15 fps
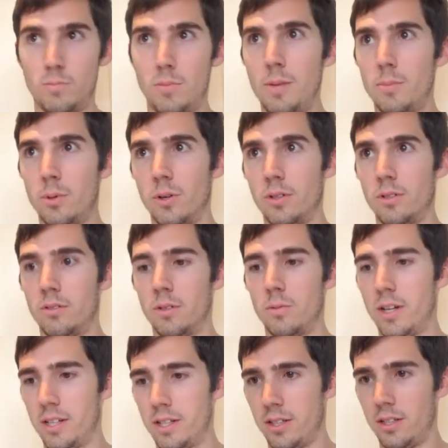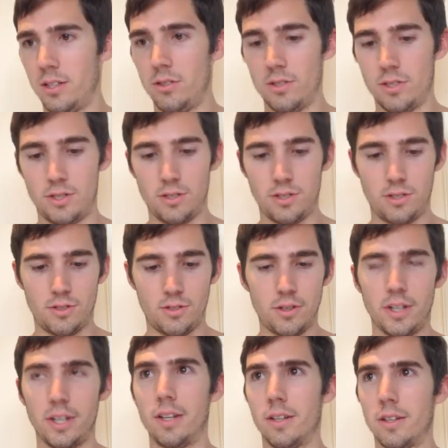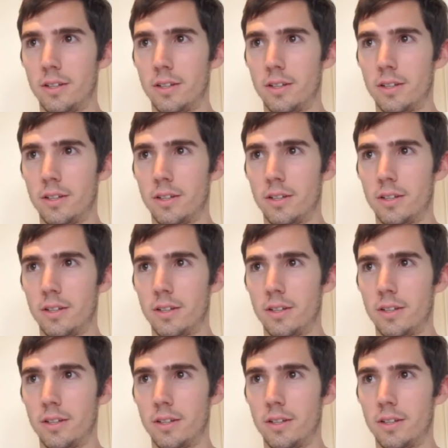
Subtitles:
My board, the one that you just destroyed.